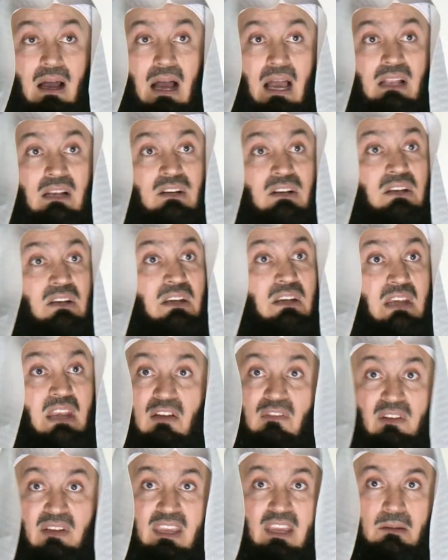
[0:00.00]
I'll
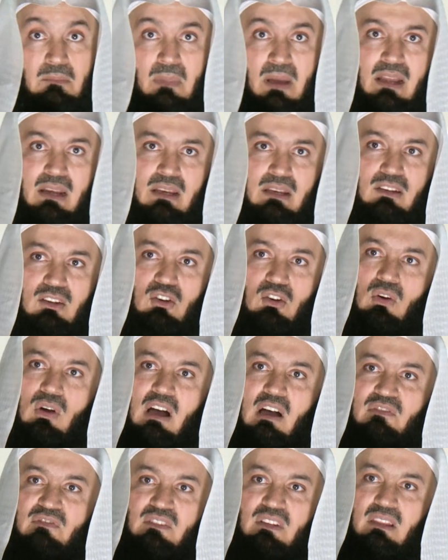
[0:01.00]
never get married,
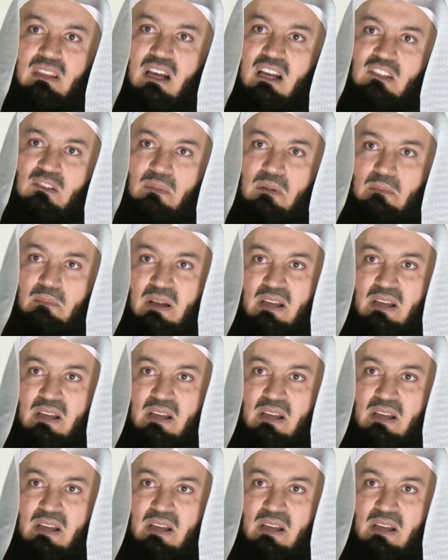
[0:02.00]
after the husband